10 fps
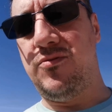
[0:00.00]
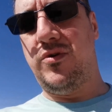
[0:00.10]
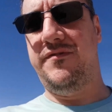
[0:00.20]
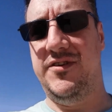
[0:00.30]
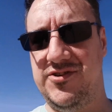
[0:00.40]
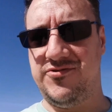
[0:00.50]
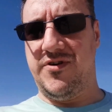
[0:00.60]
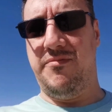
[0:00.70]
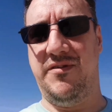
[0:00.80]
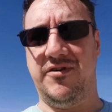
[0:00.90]
Wifey's just
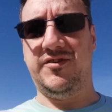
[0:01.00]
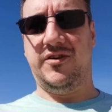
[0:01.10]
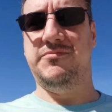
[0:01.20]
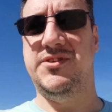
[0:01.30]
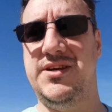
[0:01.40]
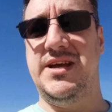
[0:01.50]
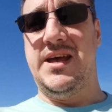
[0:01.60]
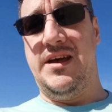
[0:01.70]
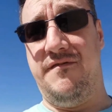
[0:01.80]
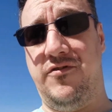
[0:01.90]
rung me 3 times.
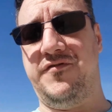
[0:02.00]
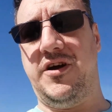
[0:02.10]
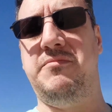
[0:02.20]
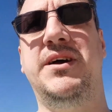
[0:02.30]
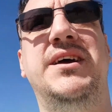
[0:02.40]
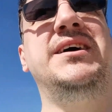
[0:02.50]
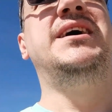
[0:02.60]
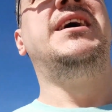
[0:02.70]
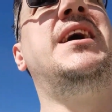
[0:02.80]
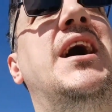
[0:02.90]
4th time,
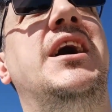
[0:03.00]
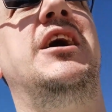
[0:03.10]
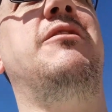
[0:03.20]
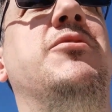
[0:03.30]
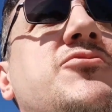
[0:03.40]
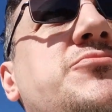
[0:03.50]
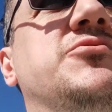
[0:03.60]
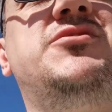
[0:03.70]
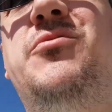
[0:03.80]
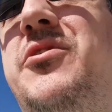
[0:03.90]
because she
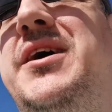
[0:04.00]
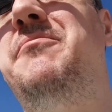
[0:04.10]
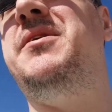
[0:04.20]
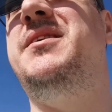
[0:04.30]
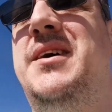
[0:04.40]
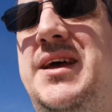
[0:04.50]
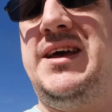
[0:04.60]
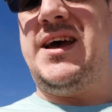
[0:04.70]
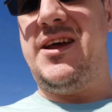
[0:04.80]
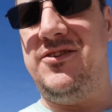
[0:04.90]
wants to know where I am.
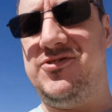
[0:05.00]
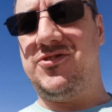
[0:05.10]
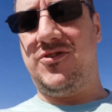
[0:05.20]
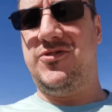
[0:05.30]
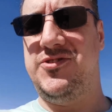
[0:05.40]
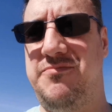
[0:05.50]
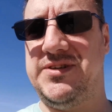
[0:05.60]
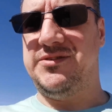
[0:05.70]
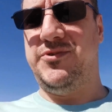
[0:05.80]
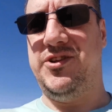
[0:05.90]
And I just got accosted by
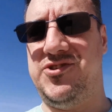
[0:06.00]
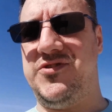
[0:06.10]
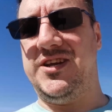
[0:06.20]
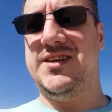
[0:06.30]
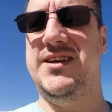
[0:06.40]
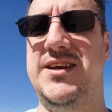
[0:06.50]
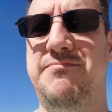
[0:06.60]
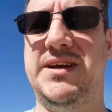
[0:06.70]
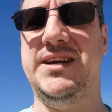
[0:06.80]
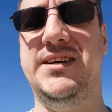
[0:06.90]
someone in the street
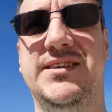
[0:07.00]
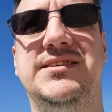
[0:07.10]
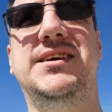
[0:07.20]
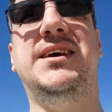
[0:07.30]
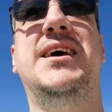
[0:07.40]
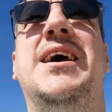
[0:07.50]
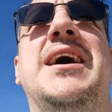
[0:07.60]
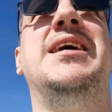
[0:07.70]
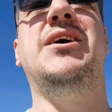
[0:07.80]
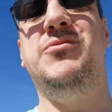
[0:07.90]
because
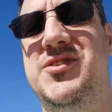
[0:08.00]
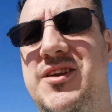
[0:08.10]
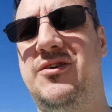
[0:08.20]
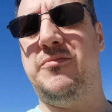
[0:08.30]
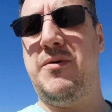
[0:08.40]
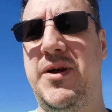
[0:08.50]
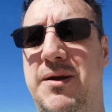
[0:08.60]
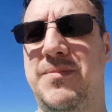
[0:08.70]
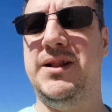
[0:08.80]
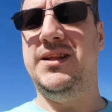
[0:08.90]
they wanted to know about my
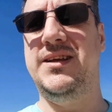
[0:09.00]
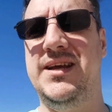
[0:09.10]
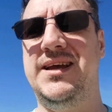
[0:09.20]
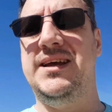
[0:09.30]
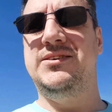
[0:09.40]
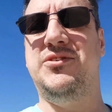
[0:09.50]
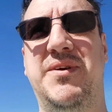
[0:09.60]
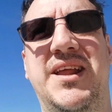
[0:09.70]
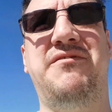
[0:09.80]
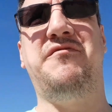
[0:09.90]
gimbal. So I've
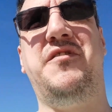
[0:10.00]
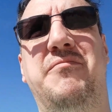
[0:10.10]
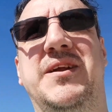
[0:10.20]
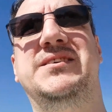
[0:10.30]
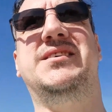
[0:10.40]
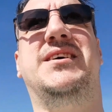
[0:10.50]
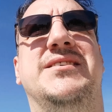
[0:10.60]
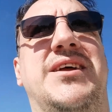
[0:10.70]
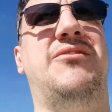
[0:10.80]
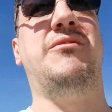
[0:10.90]
been there for 5 minutes,
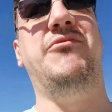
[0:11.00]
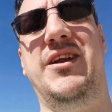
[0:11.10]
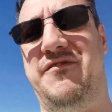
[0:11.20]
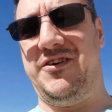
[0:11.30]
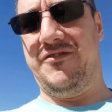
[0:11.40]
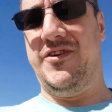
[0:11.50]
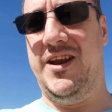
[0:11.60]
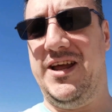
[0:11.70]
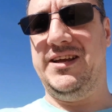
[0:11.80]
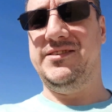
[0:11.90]
so now I'm really fucking running
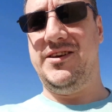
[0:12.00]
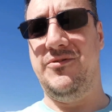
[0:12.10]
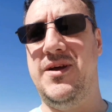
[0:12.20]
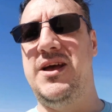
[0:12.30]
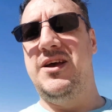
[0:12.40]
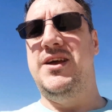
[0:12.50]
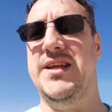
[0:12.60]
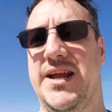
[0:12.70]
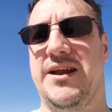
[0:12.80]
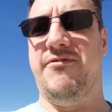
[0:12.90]
late. So I need
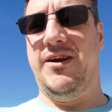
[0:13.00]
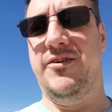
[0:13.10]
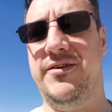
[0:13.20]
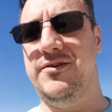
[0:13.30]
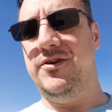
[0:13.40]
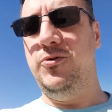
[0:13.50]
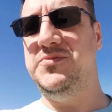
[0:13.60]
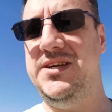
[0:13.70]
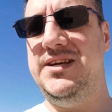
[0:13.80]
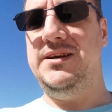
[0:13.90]
to get a wriggle on.
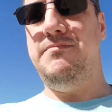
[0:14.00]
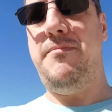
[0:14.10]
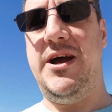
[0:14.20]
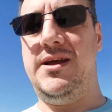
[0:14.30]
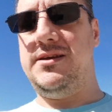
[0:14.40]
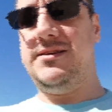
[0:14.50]
Oopsie, bye-bye.